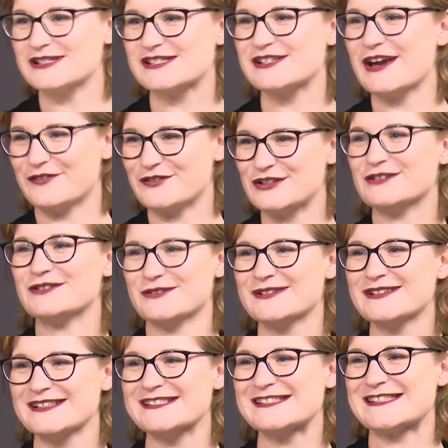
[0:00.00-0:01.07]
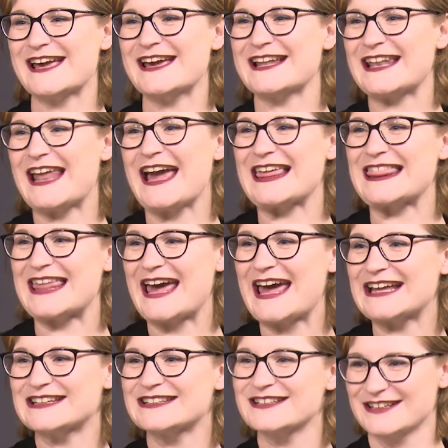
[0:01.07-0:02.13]
You have to say it like that.
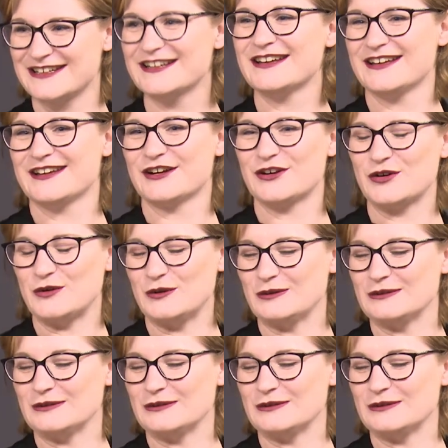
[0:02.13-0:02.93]
Cool.